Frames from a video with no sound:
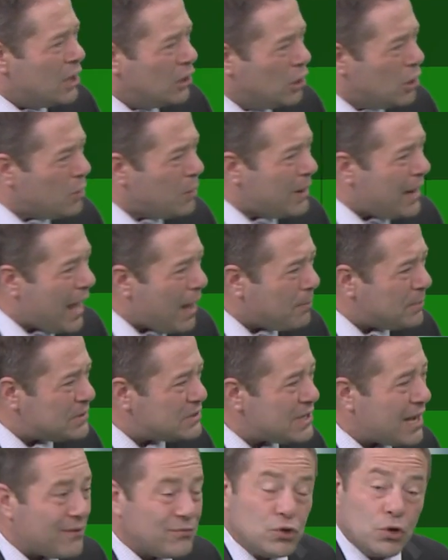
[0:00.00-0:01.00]
Look what
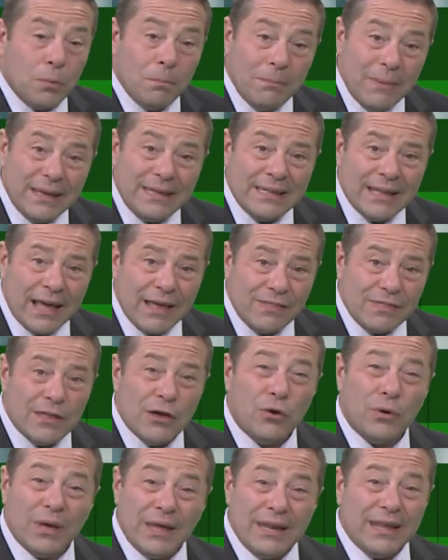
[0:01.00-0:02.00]
happens after midnight,
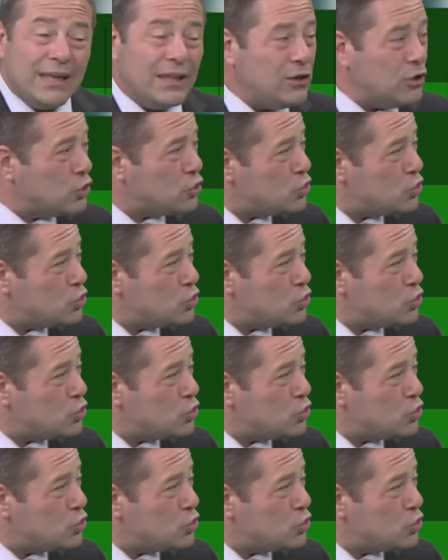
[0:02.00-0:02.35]
though, getting into